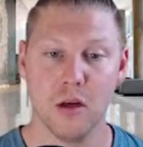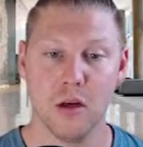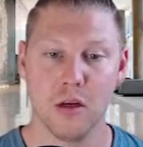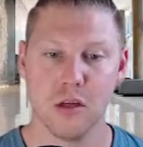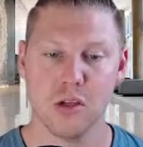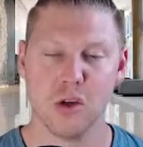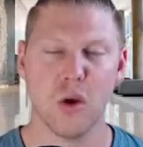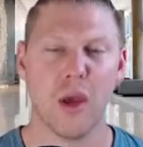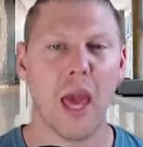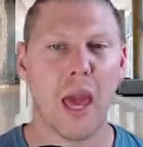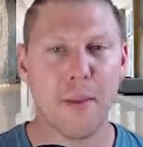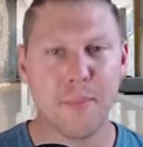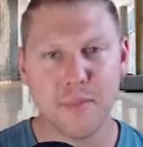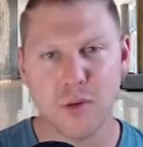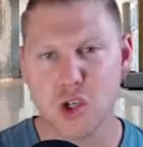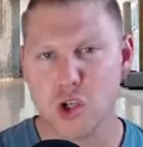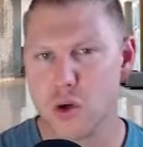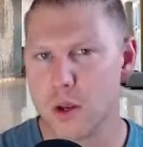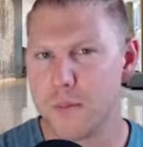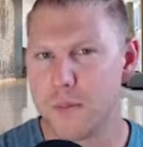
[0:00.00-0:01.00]
So game
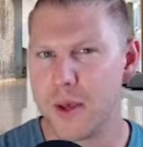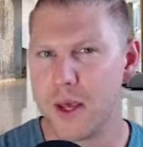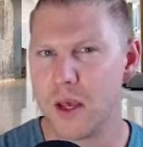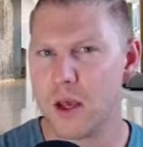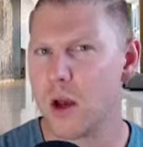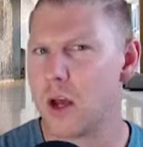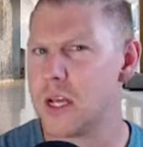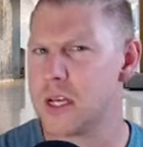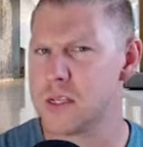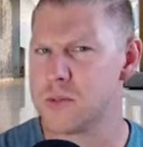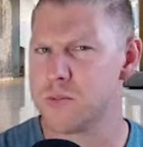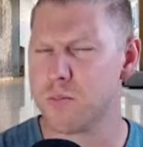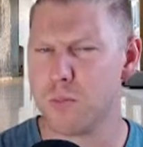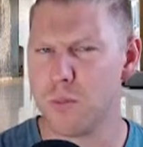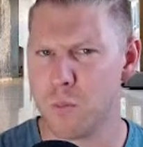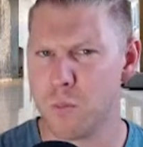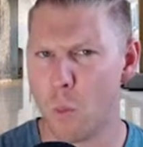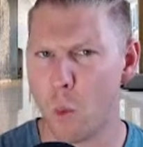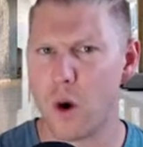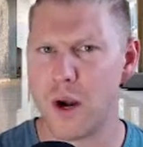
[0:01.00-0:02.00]
streaming is
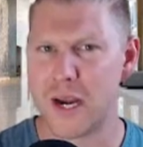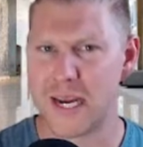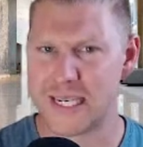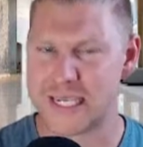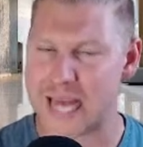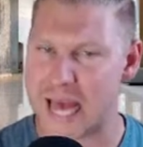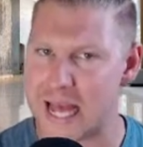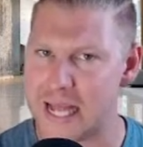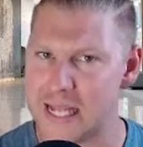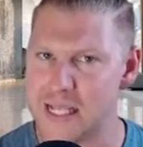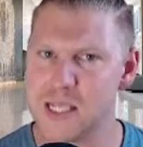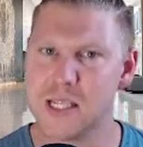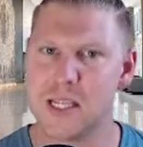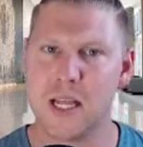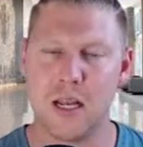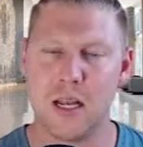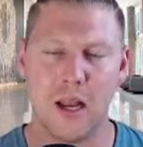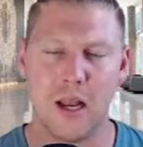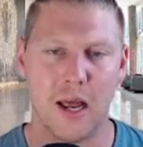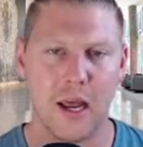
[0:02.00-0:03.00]
more intense
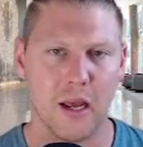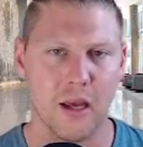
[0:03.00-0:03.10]
than